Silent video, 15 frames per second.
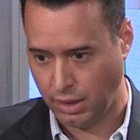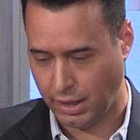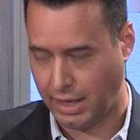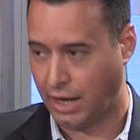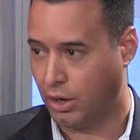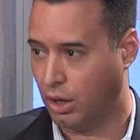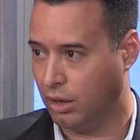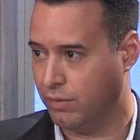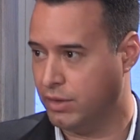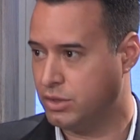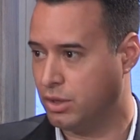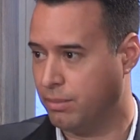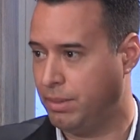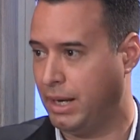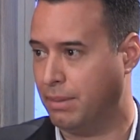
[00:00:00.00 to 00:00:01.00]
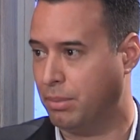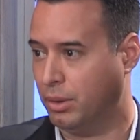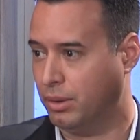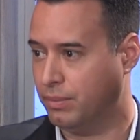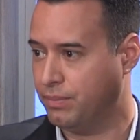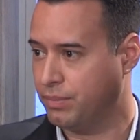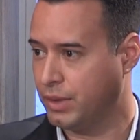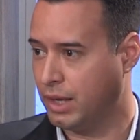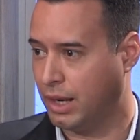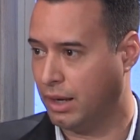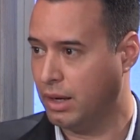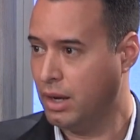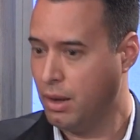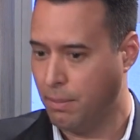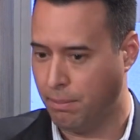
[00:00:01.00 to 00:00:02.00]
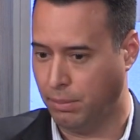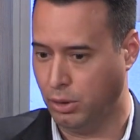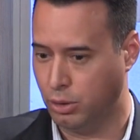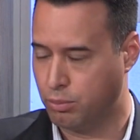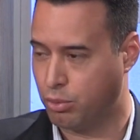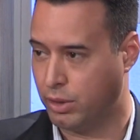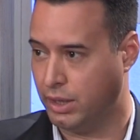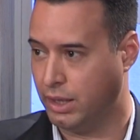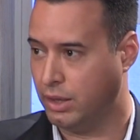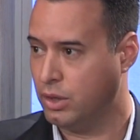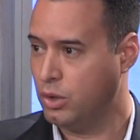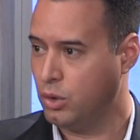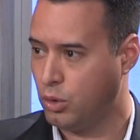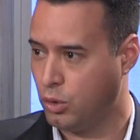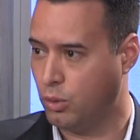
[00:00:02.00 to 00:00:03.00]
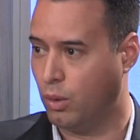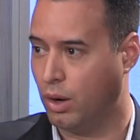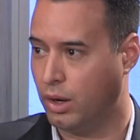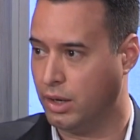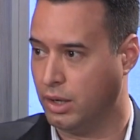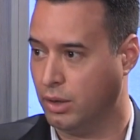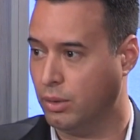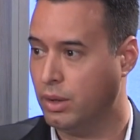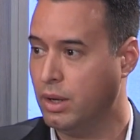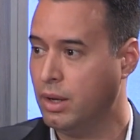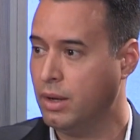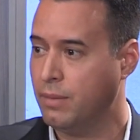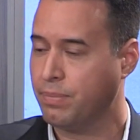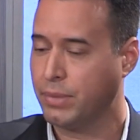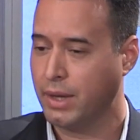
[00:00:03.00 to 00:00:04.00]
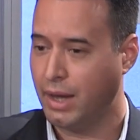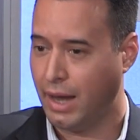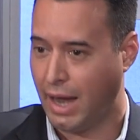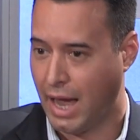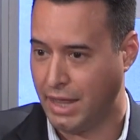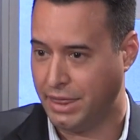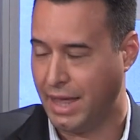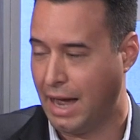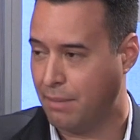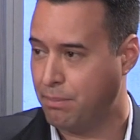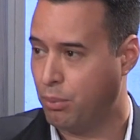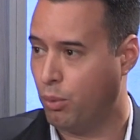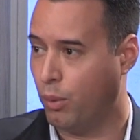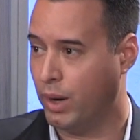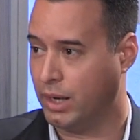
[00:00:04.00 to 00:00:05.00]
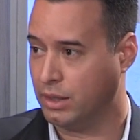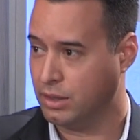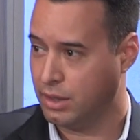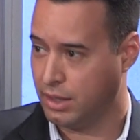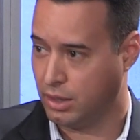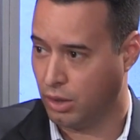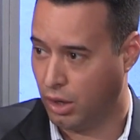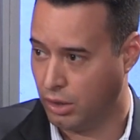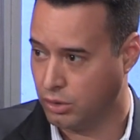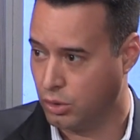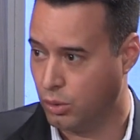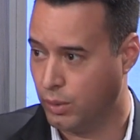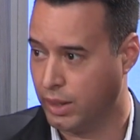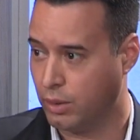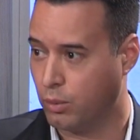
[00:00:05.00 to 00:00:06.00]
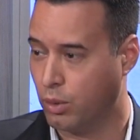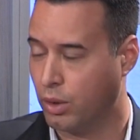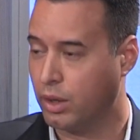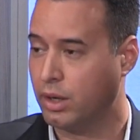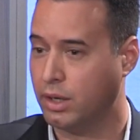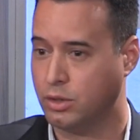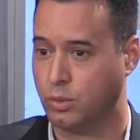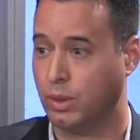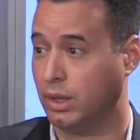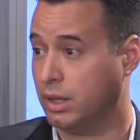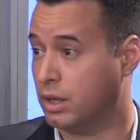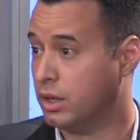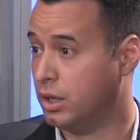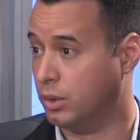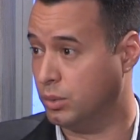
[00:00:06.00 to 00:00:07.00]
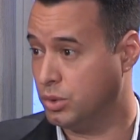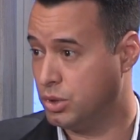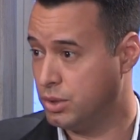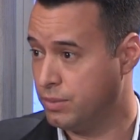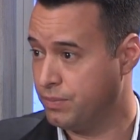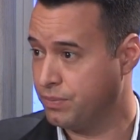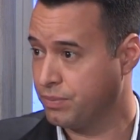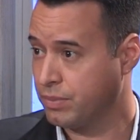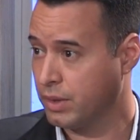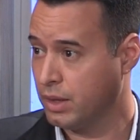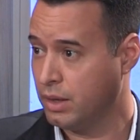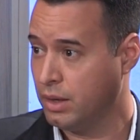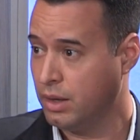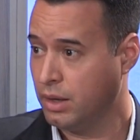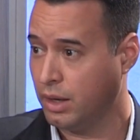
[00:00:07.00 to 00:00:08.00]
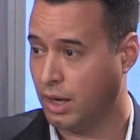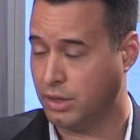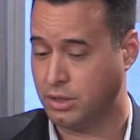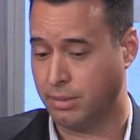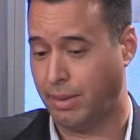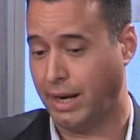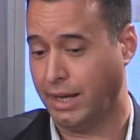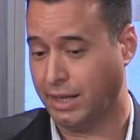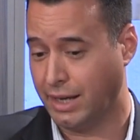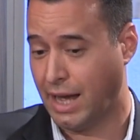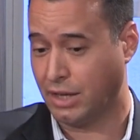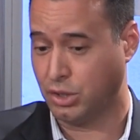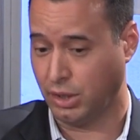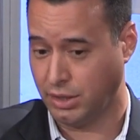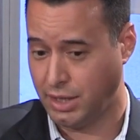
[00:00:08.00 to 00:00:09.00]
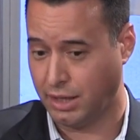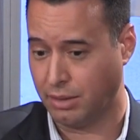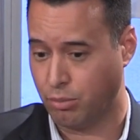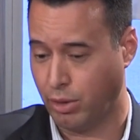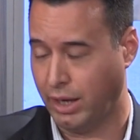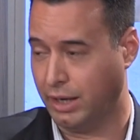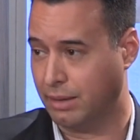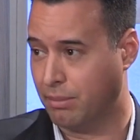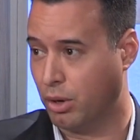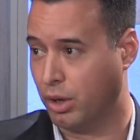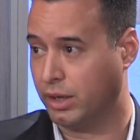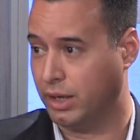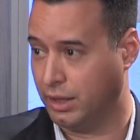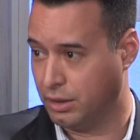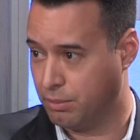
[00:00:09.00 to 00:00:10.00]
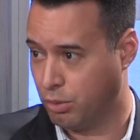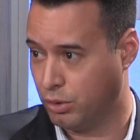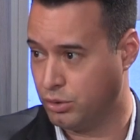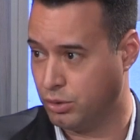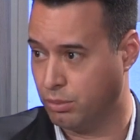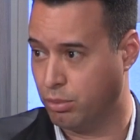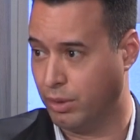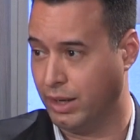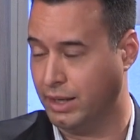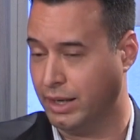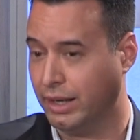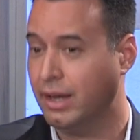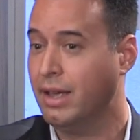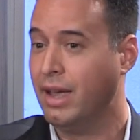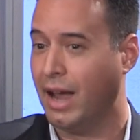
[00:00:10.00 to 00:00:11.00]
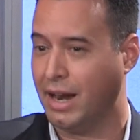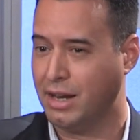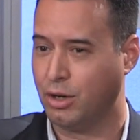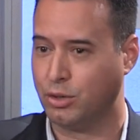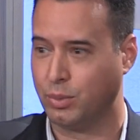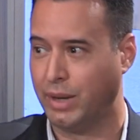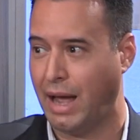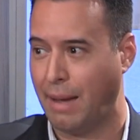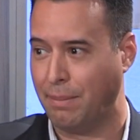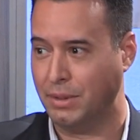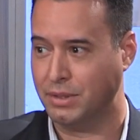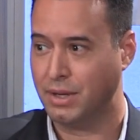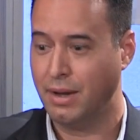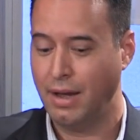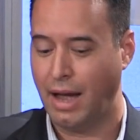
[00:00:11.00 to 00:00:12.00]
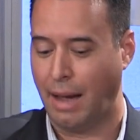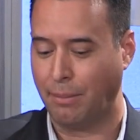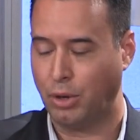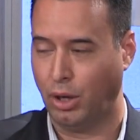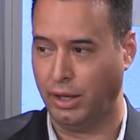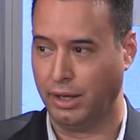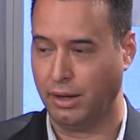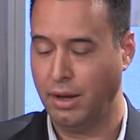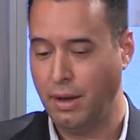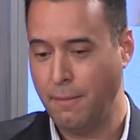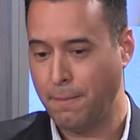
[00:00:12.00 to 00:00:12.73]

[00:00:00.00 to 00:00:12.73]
get all of this on paper, okay? Blueprint it. Who are you? At that point, the ongoing work is really a coach. Okay, somebody can actually take the branding and marketing, the personal branding, and here's what happens. I'm calling